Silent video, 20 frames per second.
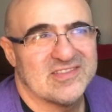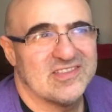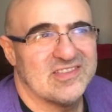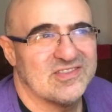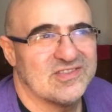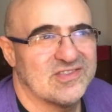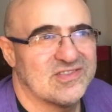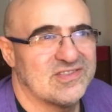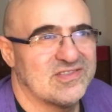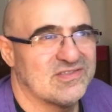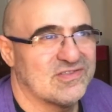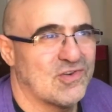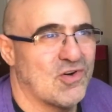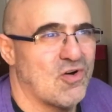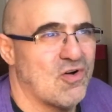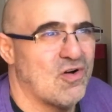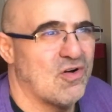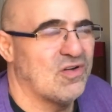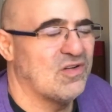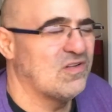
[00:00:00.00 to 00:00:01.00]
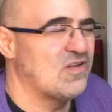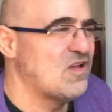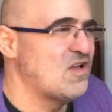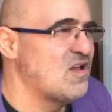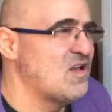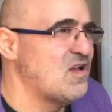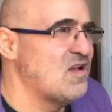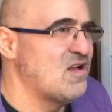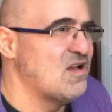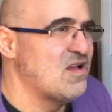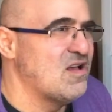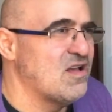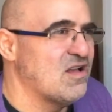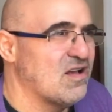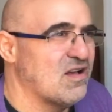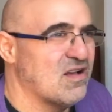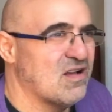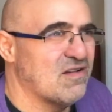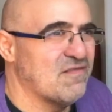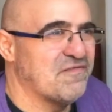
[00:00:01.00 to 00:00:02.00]
It's got
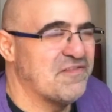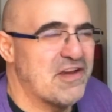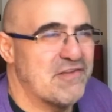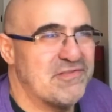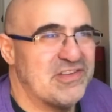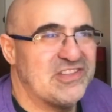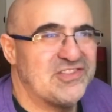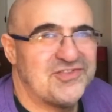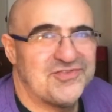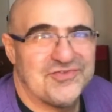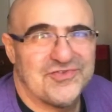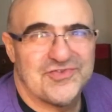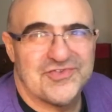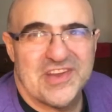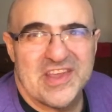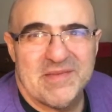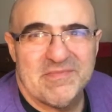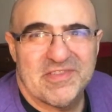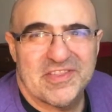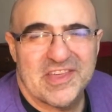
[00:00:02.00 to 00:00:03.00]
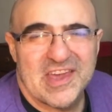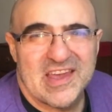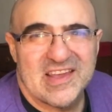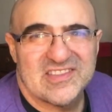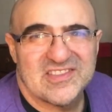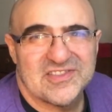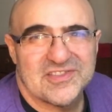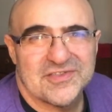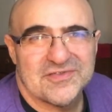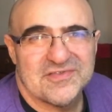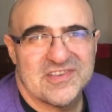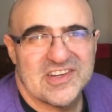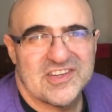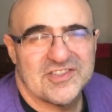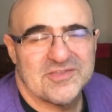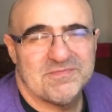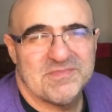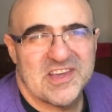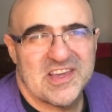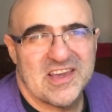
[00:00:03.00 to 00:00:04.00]
very Dream
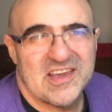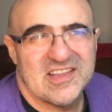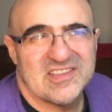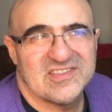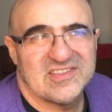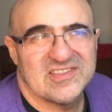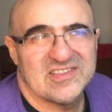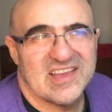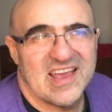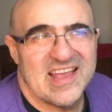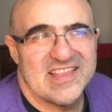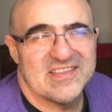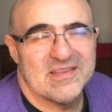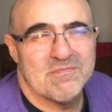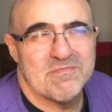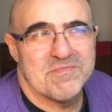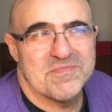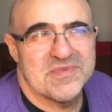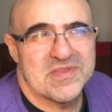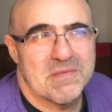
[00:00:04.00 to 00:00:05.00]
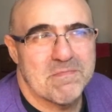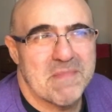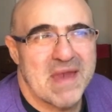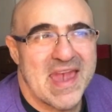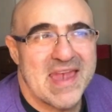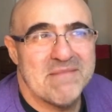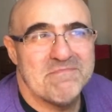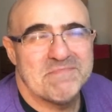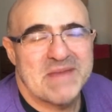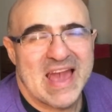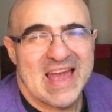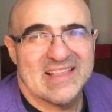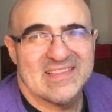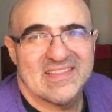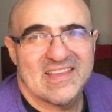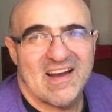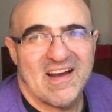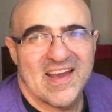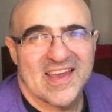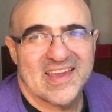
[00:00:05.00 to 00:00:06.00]
Theater-ish bits. And the main band
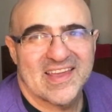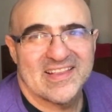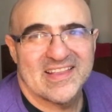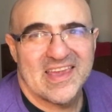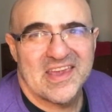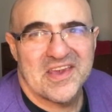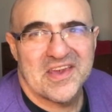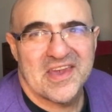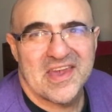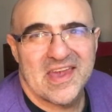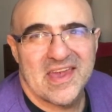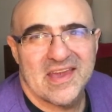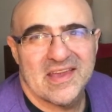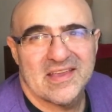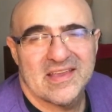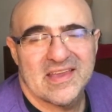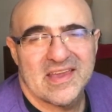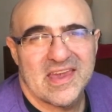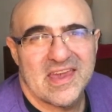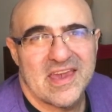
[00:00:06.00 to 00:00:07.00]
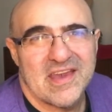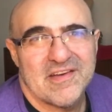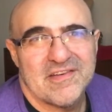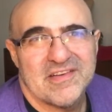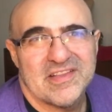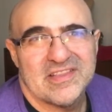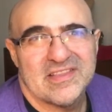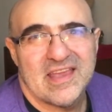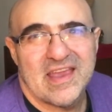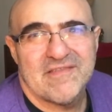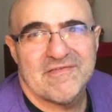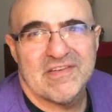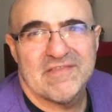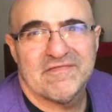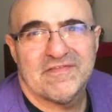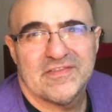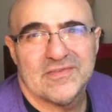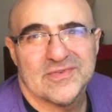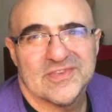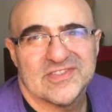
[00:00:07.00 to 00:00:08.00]
that I can hear in their
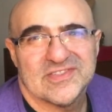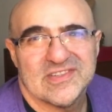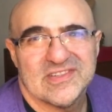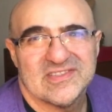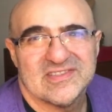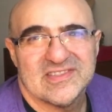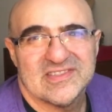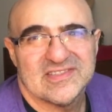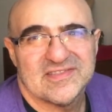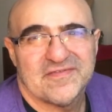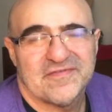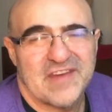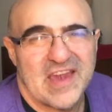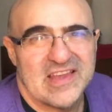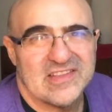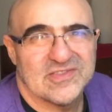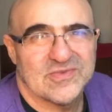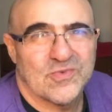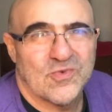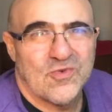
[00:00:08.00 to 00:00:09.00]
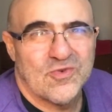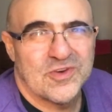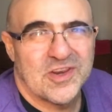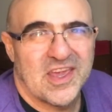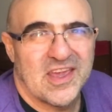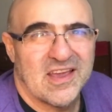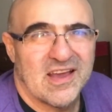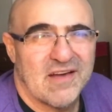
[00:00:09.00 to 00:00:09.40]
influences is Fate's Warning.